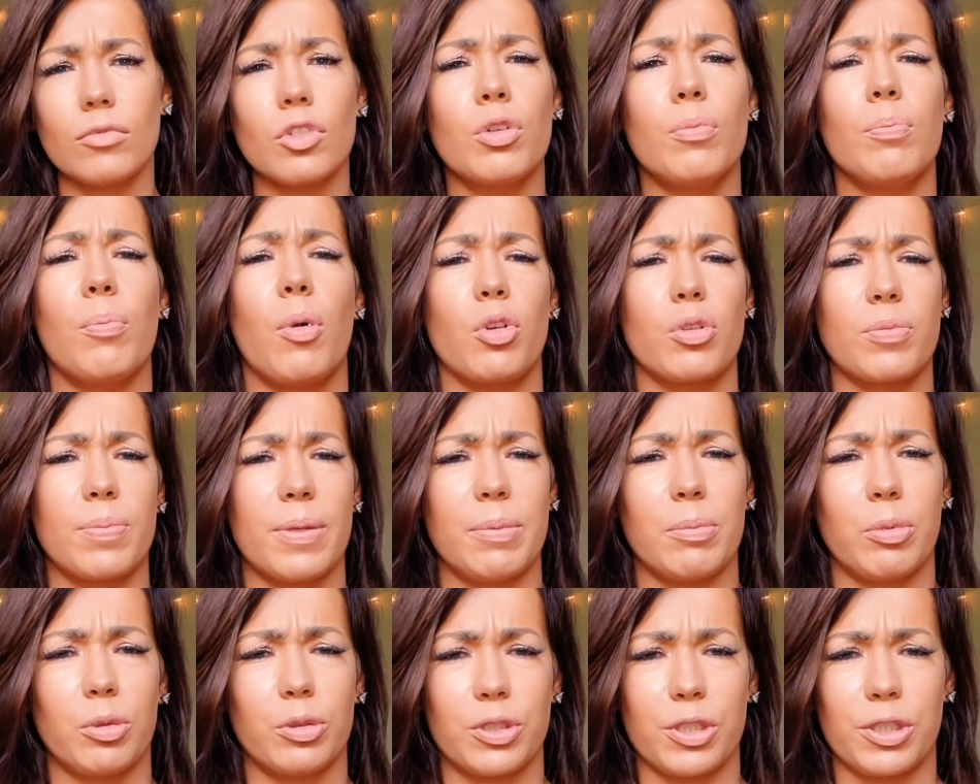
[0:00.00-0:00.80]
Most
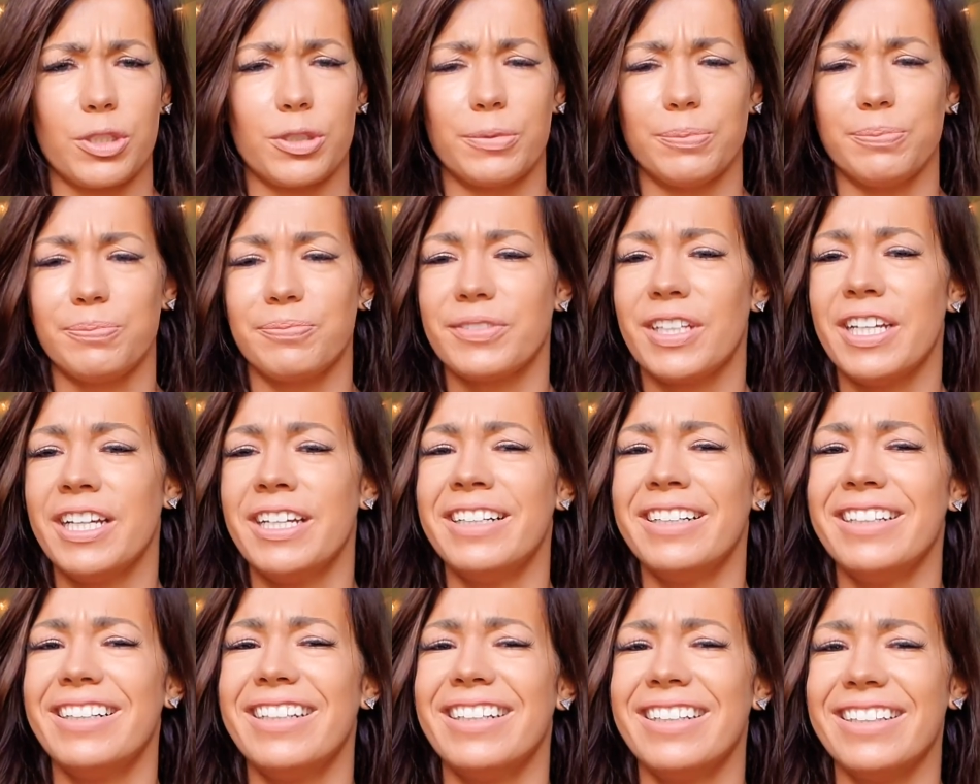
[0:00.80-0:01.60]
people do.
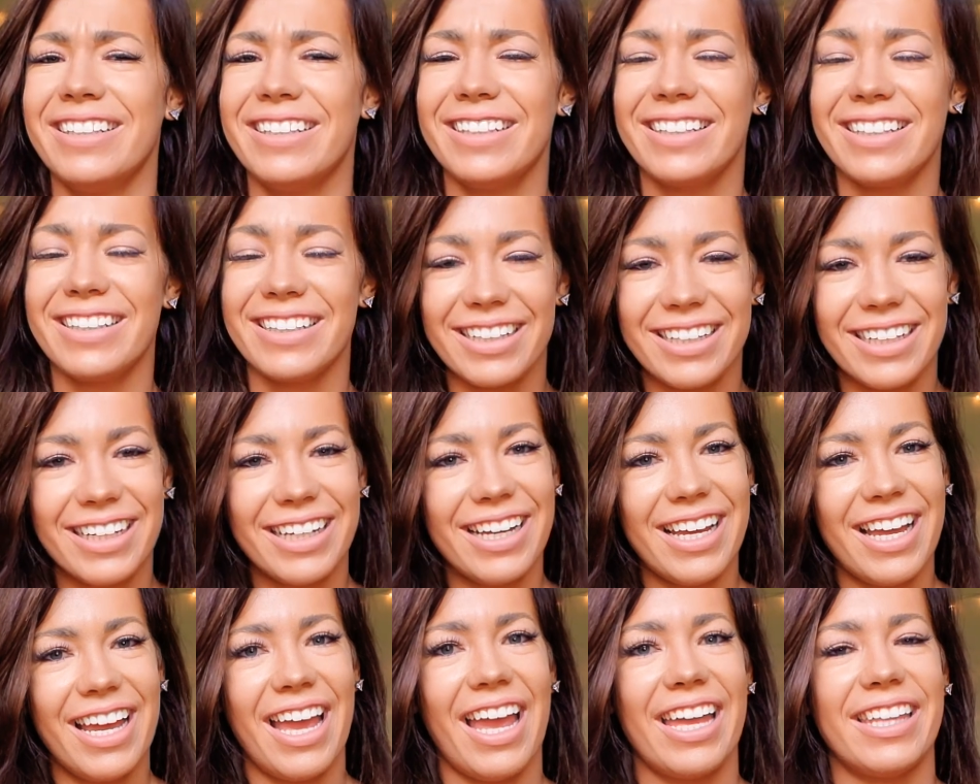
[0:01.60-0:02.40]

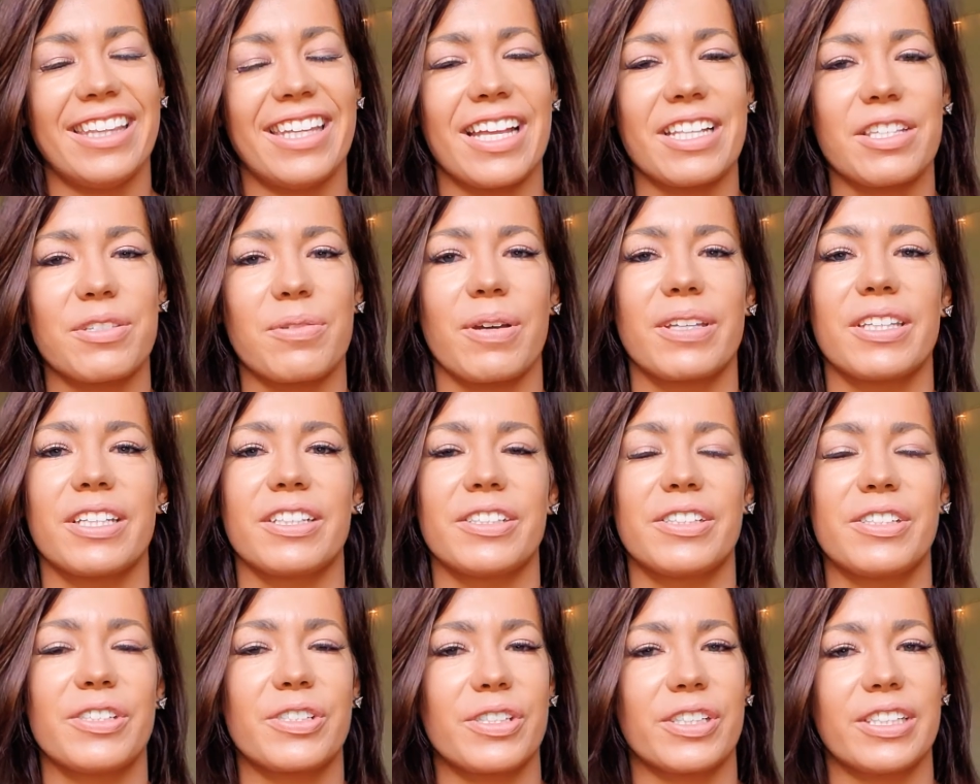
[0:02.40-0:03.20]
And that's why they're
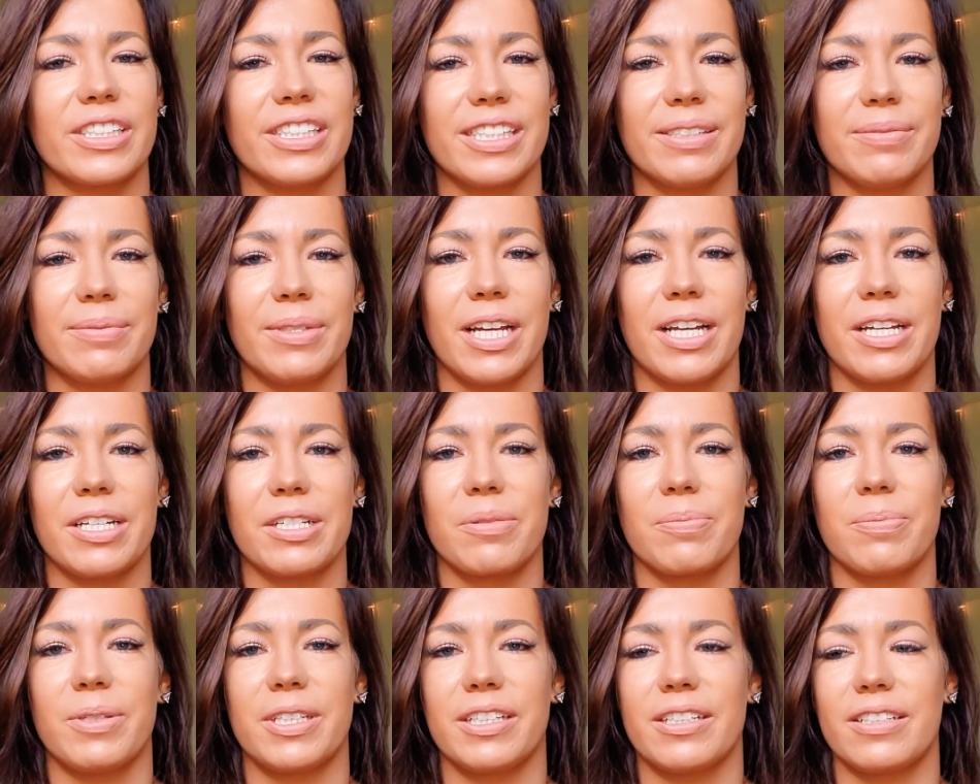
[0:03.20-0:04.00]
usually
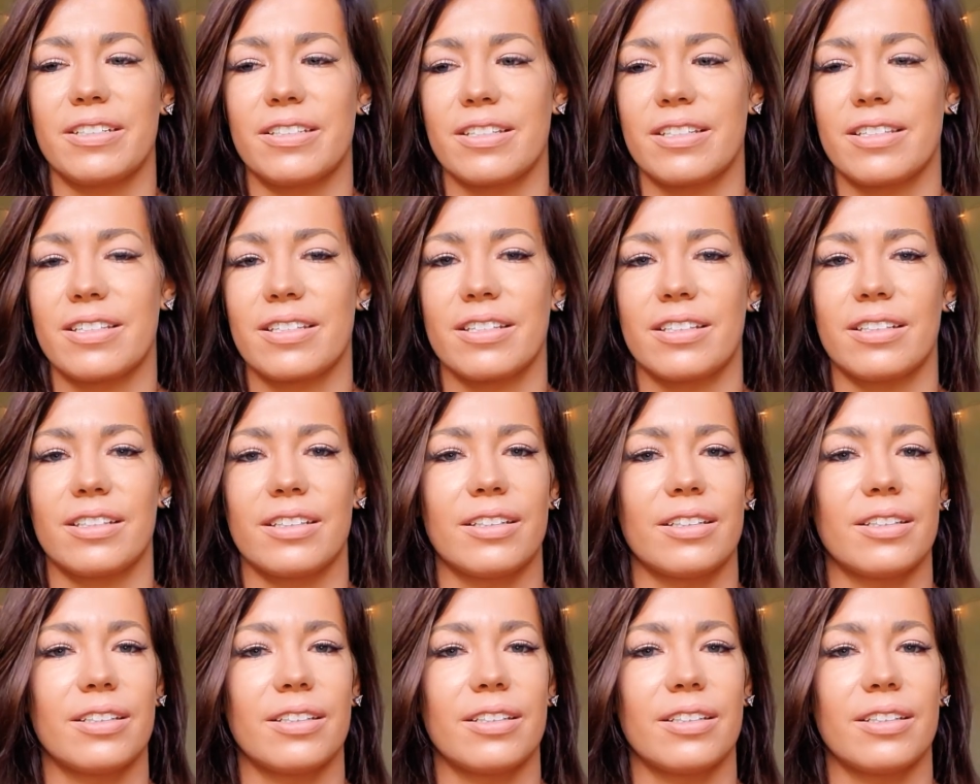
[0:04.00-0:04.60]
demonized, because